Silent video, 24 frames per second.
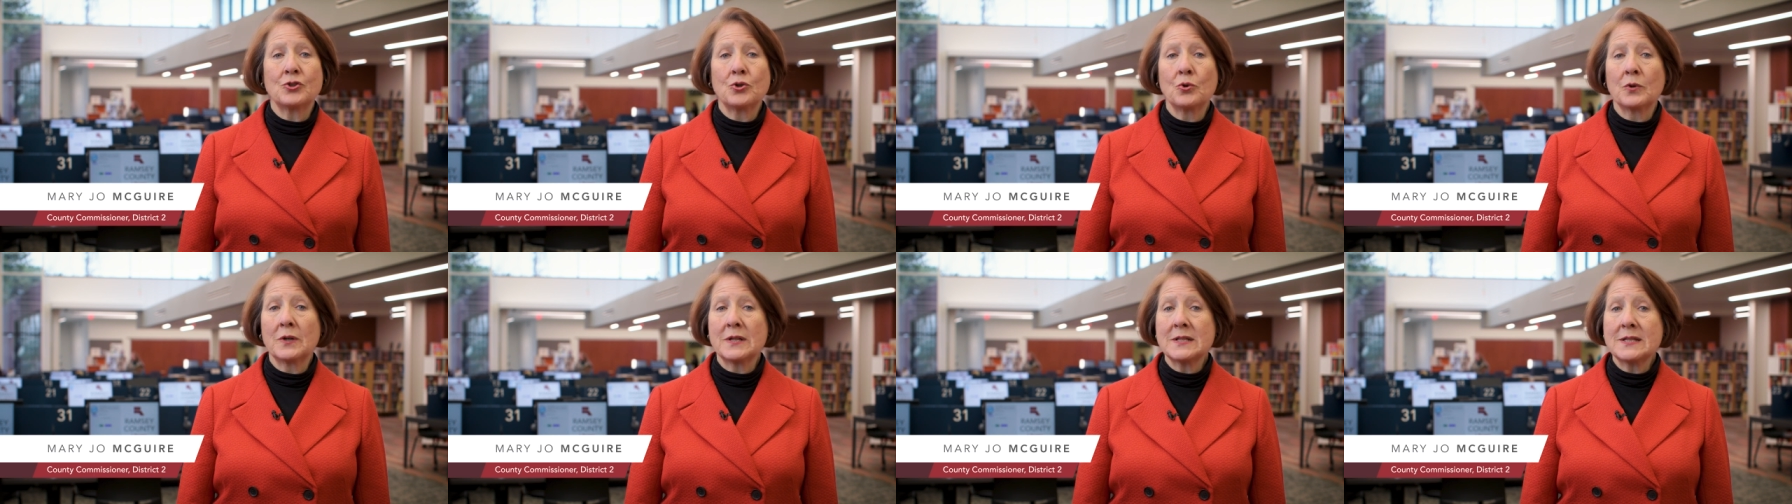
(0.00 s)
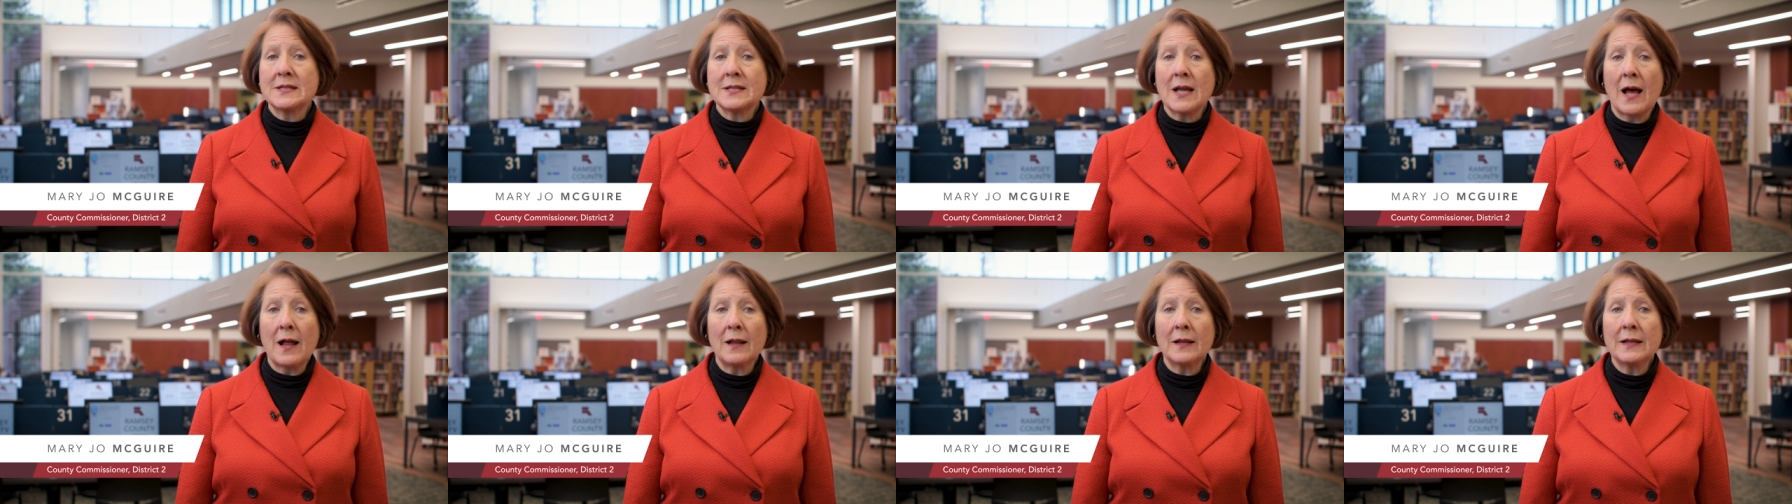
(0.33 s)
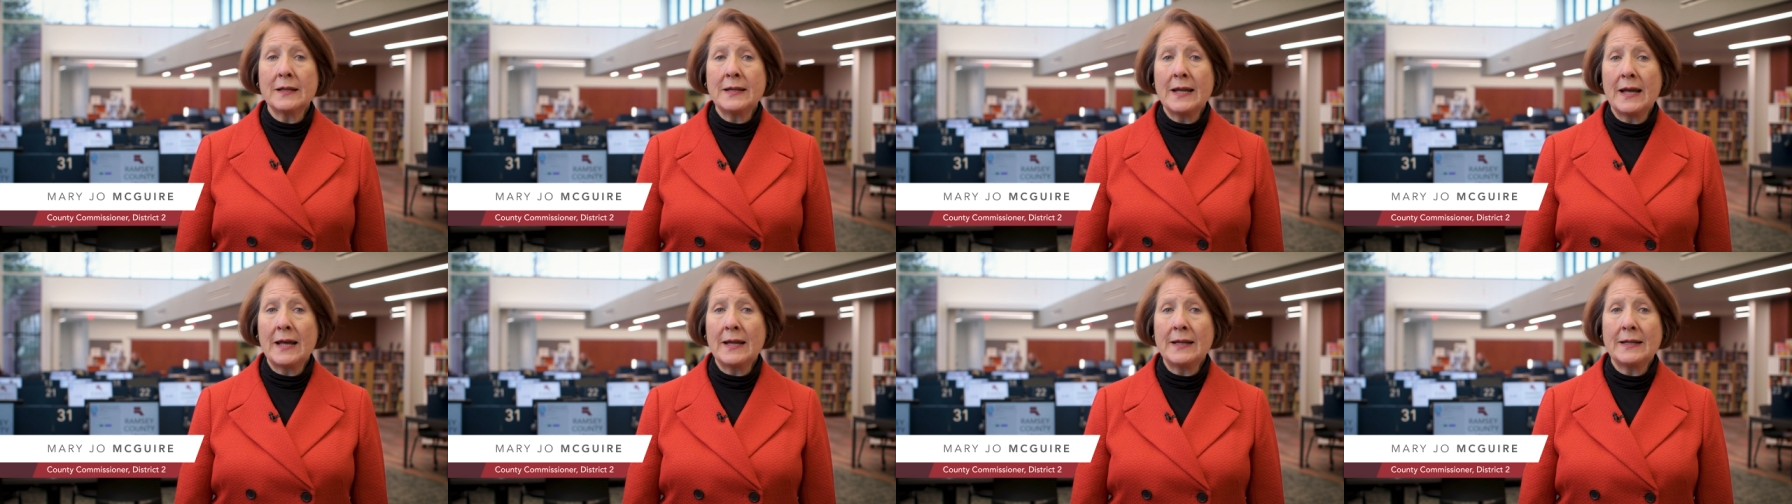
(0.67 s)
to
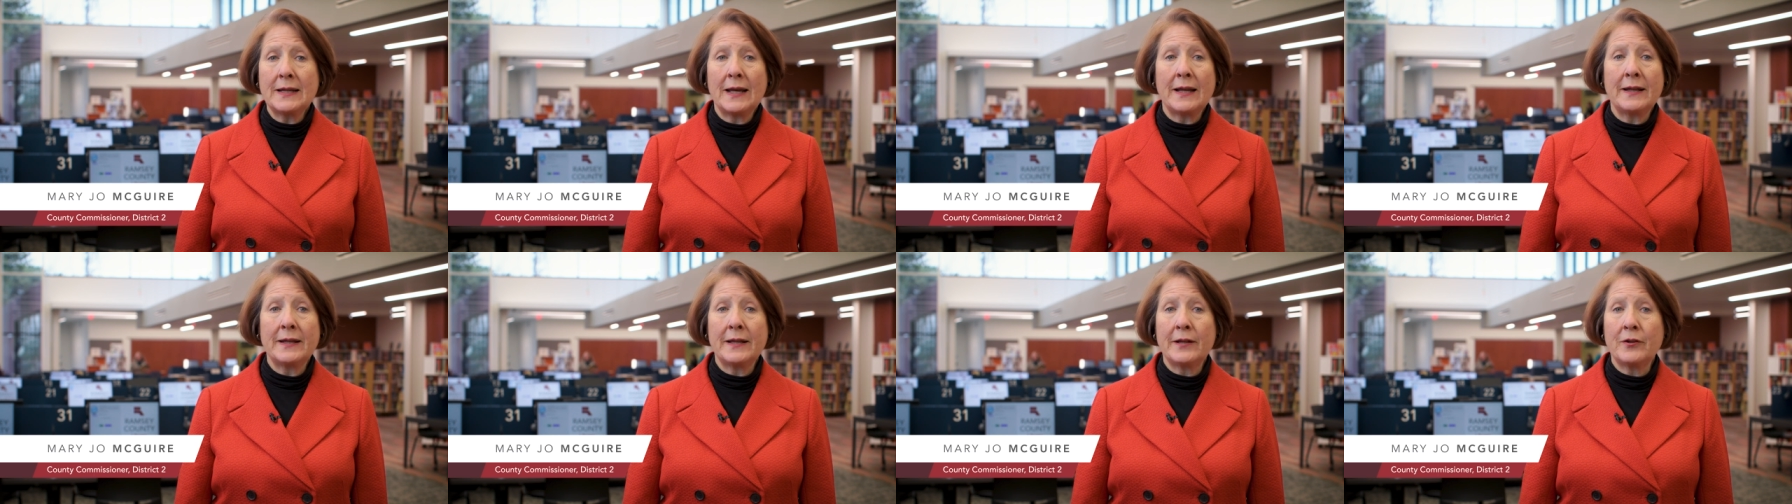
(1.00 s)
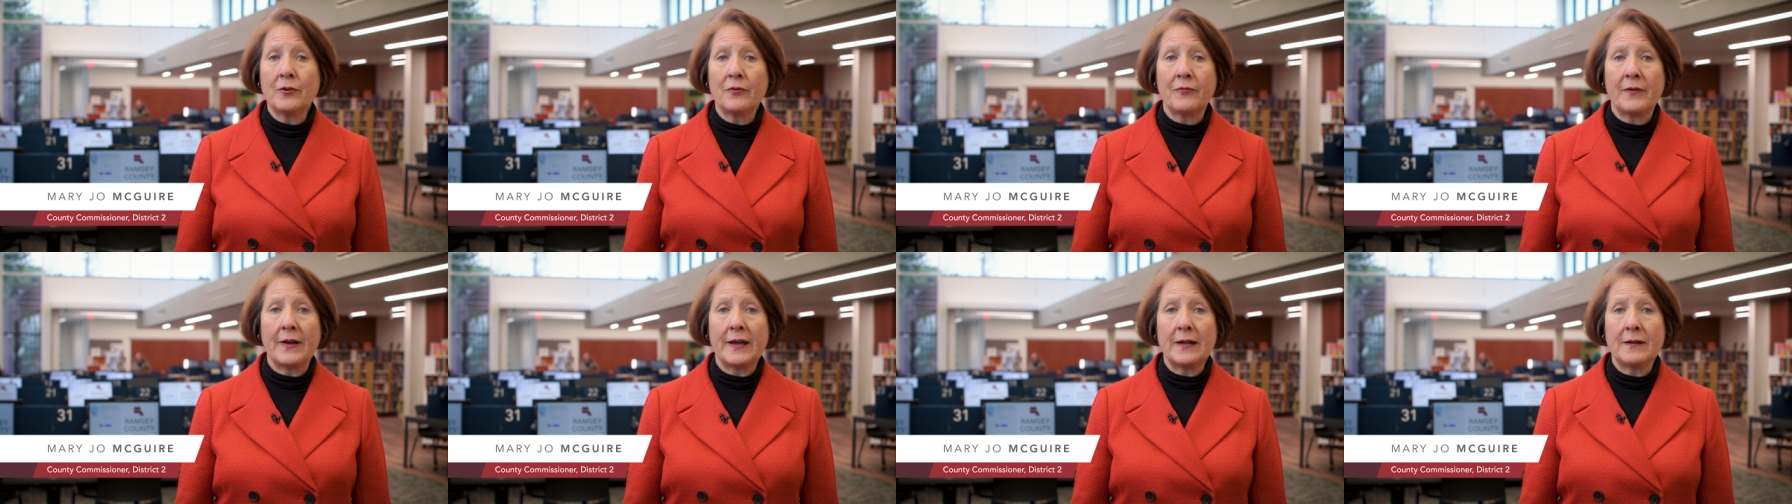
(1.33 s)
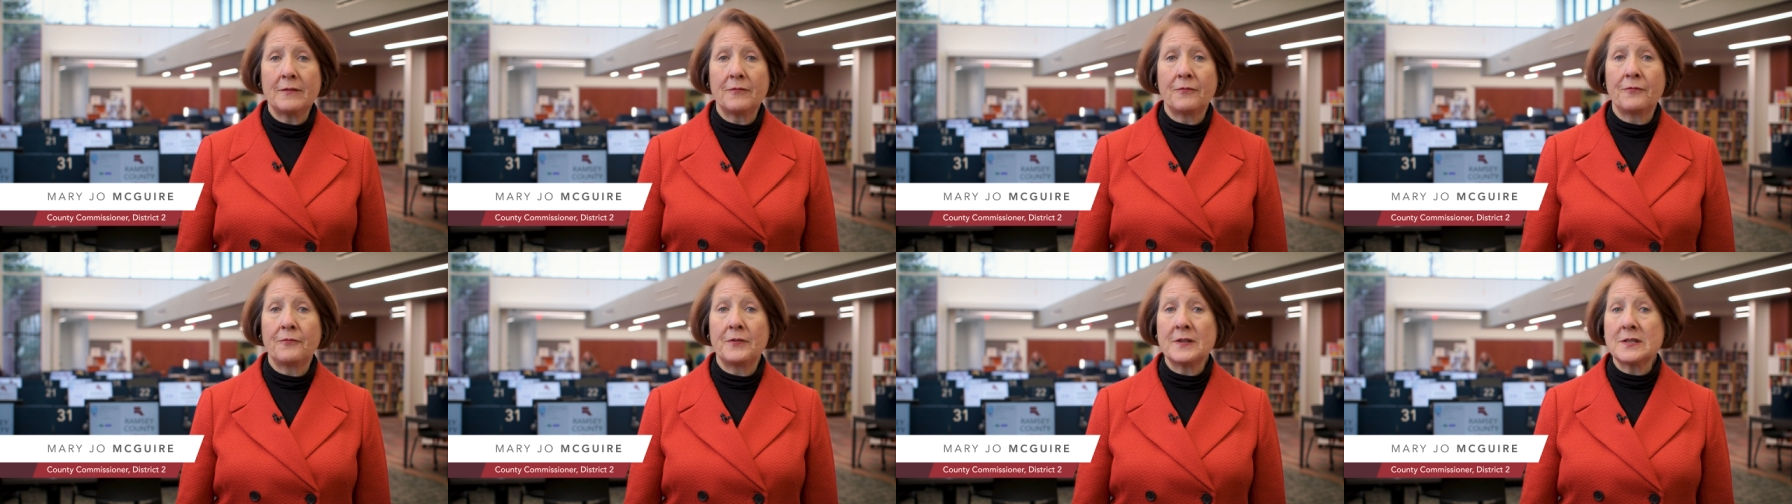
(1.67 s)
consolidate and innovate
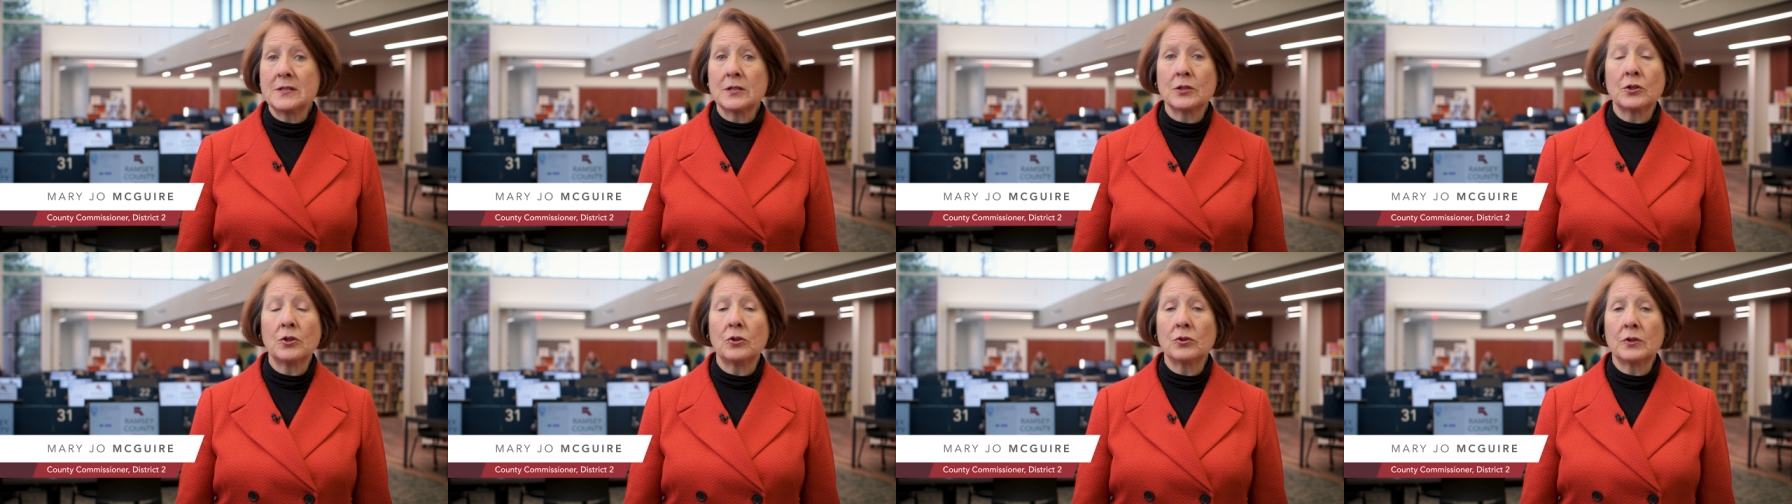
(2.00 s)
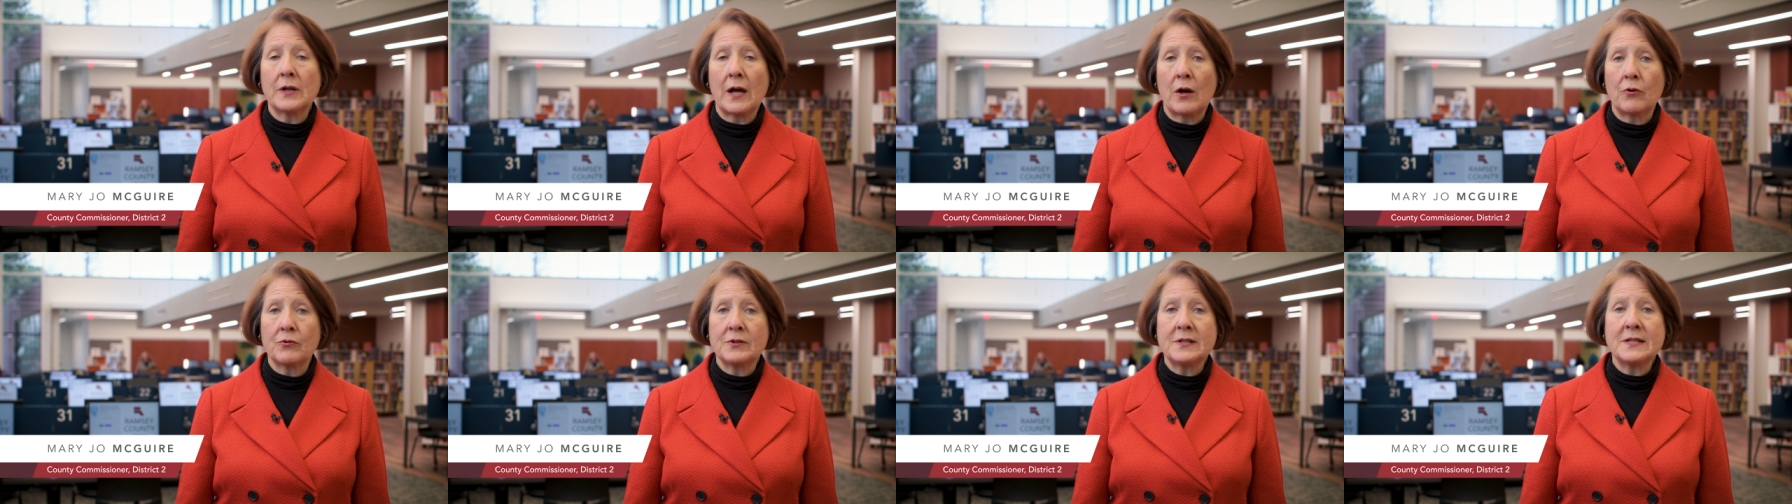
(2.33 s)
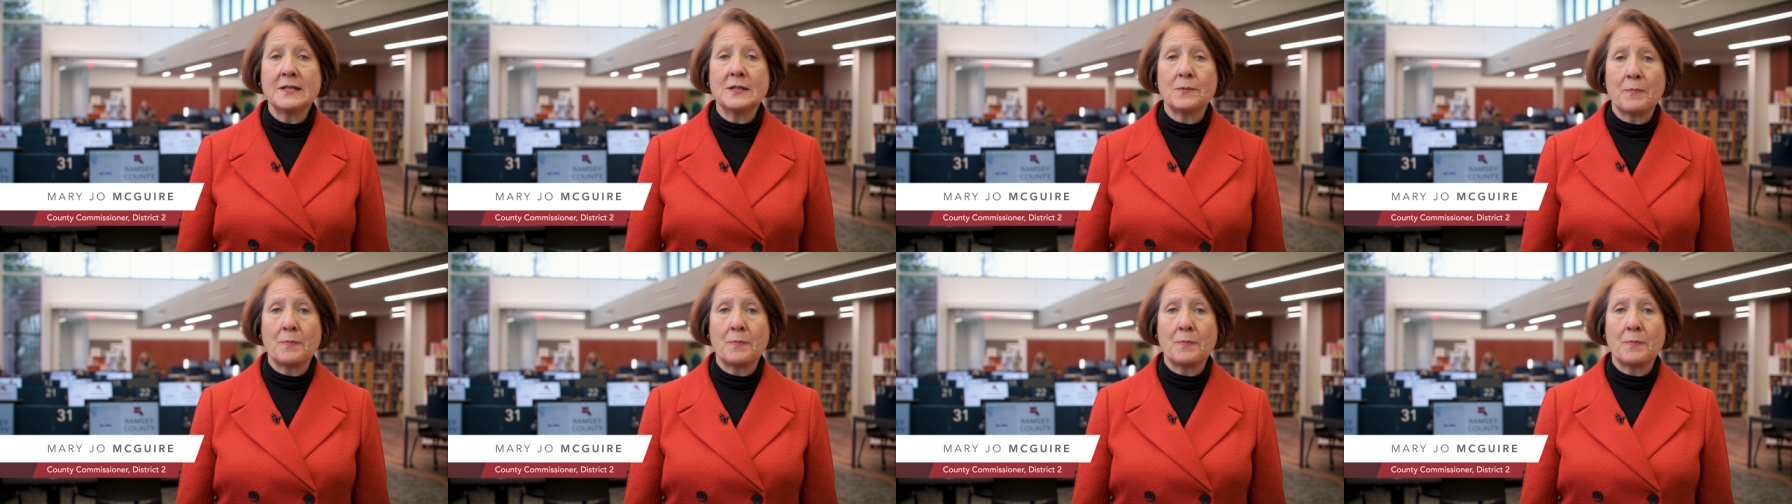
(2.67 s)
physical county